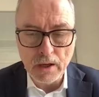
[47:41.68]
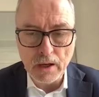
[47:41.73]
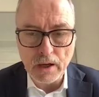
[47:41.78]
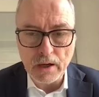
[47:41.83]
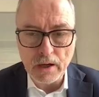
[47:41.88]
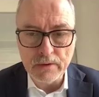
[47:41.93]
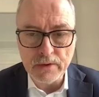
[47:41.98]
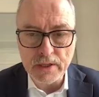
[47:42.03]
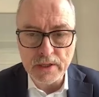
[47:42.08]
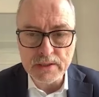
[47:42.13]

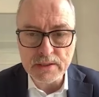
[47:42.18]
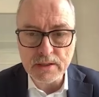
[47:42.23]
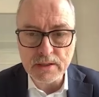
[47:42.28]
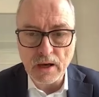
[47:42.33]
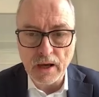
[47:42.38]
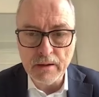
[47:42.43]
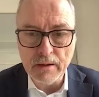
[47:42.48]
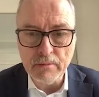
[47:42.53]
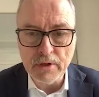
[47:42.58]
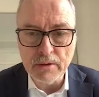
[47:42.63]
And that's
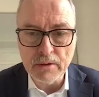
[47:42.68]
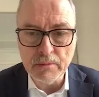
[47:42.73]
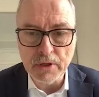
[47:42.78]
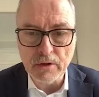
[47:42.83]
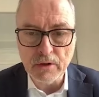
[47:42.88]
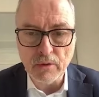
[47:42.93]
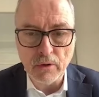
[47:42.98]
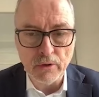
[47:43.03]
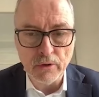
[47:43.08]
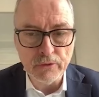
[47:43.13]
timely
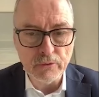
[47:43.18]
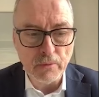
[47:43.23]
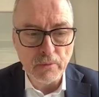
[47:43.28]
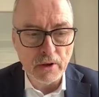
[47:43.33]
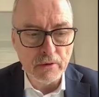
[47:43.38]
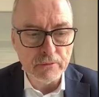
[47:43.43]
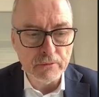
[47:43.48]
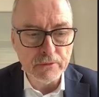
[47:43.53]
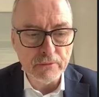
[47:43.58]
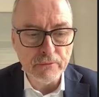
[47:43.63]
because one
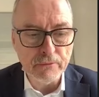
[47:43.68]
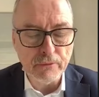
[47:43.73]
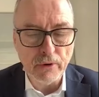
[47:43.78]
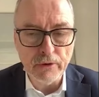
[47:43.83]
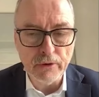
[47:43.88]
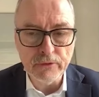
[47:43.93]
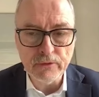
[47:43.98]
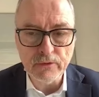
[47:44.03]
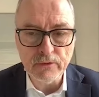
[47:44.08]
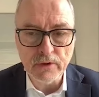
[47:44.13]
of the
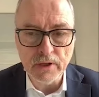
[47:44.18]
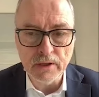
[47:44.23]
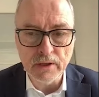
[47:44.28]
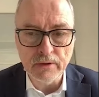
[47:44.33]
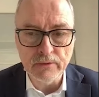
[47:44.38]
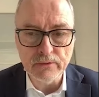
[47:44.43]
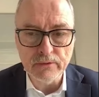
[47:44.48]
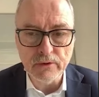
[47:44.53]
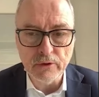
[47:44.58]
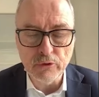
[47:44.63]
first
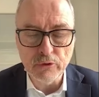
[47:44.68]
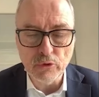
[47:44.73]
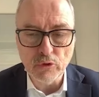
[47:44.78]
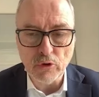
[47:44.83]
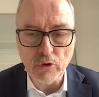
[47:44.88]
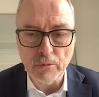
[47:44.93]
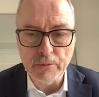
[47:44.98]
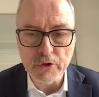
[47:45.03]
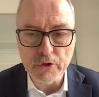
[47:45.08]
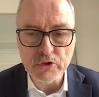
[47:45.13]
things the new
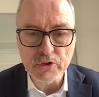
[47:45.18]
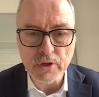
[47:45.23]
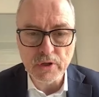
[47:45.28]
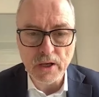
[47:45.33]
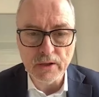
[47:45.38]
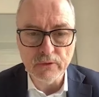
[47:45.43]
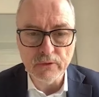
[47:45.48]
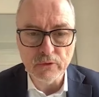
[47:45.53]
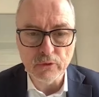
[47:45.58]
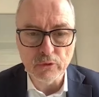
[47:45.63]
commission
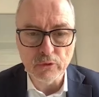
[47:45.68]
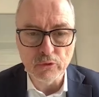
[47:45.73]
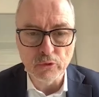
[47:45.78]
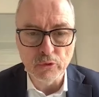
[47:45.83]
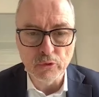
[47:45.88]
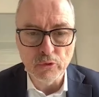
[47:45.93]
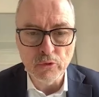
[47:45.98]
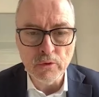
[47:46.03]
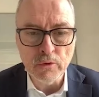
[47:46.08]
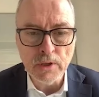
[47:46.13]
has to
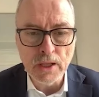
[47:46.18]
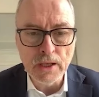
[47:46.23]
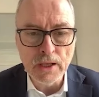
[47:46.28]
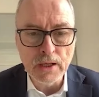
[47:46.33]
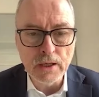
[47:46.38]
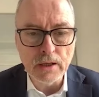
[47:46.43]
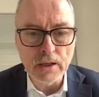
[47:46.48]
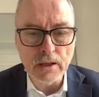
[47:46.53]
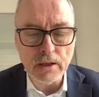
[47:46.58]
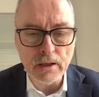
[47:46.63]
do
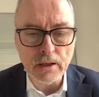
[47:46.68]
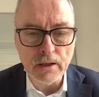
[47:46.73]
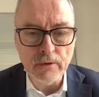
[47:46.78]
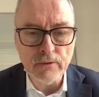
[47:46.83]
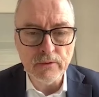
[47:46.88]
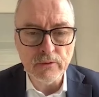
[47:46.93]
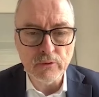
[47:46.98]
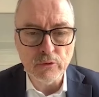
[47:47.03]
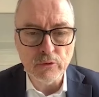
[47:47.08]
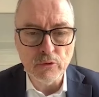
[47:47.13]

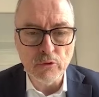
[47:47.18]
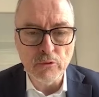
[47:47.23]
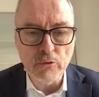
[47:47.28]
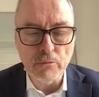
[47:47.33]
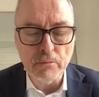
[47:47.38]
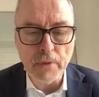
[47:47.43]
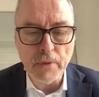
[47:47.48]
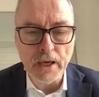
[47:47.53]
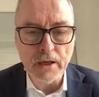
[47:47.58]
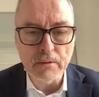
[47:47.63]
is to
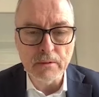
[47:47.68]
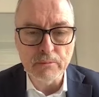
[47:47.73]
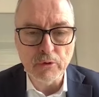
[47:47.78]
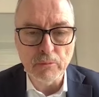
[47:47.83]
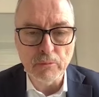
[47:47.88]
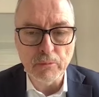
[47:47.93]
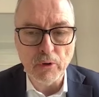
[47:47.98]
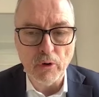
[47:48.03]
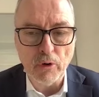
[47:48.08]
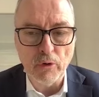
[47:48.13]
make a
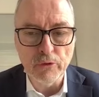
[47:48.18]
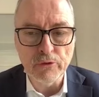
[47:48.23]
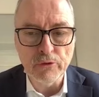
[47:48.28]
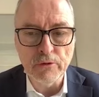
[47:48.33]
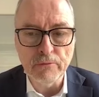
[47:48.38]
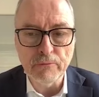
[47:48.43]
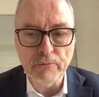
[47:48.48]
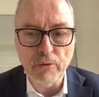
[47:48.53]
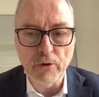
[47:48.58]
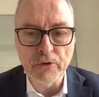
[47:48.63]
proposal
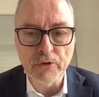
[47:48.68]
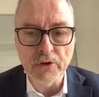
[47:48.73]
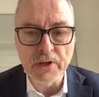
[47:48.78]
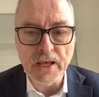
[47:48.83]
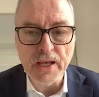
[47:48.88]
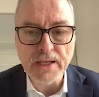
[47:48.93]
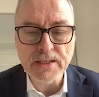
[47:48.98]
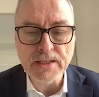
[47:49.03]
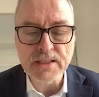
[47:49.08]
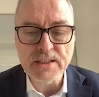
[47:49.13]
for the
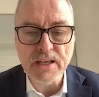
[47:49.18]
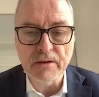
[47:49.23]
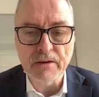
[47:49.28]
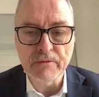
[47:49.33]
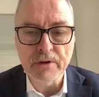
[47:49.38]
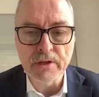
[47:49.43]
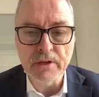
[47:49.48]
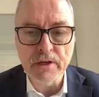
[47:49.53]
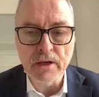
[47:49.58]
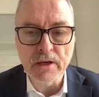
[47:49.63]
next
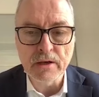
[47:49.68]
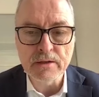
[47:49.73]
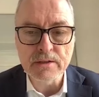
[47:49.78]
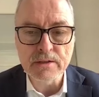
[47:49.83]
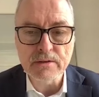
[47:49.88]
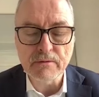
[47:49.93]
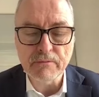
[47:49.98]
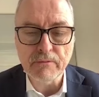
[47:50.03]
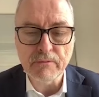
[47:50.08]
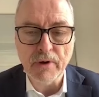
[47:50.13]
7
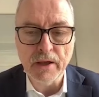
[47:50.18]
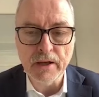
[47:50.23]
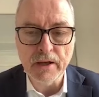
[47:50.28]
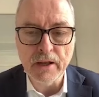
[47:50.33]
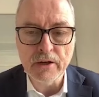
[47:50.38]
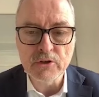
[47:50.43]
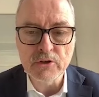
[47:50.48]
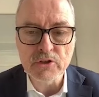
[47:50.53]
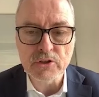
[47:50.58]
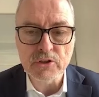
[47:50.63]
years
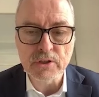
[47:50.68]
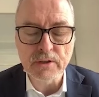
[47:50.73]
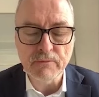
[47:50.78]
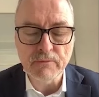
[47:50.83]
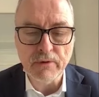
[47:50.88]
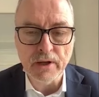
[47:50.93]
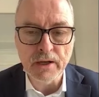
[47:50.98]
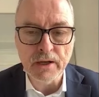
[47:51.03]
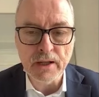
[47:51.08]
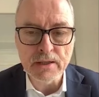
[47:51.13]

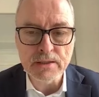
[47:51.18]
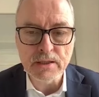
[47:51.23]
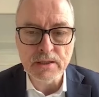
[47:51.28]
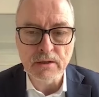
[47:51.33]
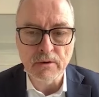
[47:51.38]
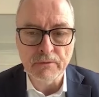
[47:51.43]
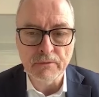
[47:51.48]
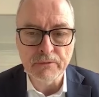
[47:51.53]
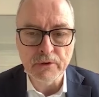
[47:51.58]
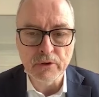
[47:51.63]
financing
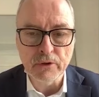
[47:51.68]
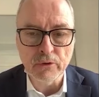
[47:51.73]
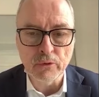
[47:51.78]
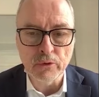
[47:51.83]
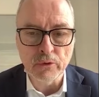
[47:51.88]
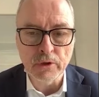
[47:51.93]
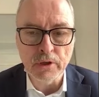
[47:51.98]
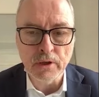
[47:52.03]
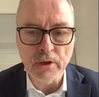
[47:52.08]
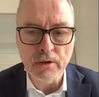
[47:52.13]
of the
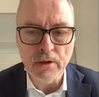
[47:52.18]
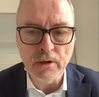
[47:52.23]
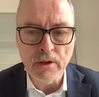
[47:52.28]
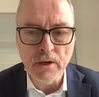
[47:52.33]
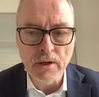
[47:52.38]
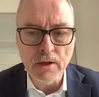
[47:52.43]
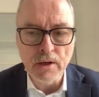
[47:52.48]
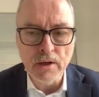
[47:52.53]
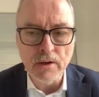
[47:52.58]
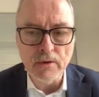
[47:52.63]
Union,
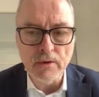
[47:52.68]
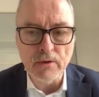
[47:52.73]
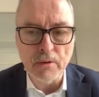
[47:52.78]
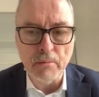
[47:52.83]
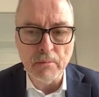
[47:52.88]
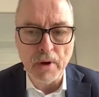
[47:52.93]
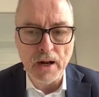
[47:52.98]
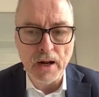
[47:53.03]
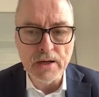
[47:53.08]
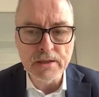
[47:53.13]
the
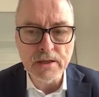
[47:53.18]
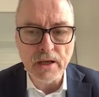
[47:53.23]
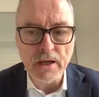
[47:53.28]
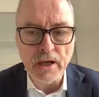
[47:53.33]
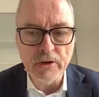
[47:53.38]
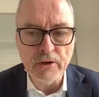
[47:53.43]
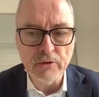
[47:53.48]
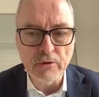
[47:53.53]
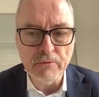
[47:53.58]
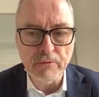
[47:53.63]

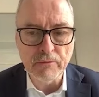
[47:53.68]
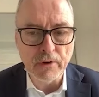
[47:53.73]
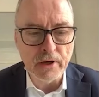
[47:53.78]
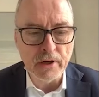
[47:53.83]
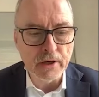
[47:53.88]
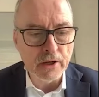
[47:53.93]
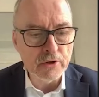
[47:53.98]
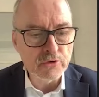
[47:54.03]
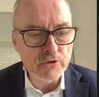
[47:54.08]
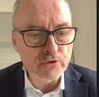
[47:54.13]
multi-annual
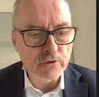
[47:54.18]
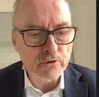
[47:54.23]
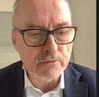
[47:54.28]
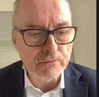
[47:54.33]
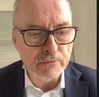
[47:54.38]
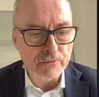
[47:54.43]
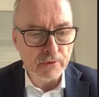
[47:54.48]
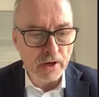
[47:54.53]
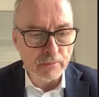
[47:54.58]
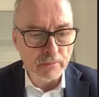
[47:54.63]
financial
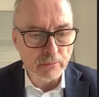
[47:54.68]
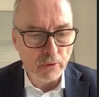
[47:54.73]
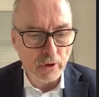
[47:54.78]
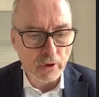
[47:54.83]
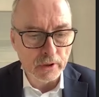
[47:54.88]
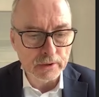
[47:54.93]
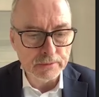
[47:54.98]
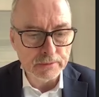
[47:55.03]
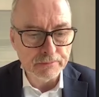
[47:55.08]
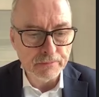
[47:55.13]
framework.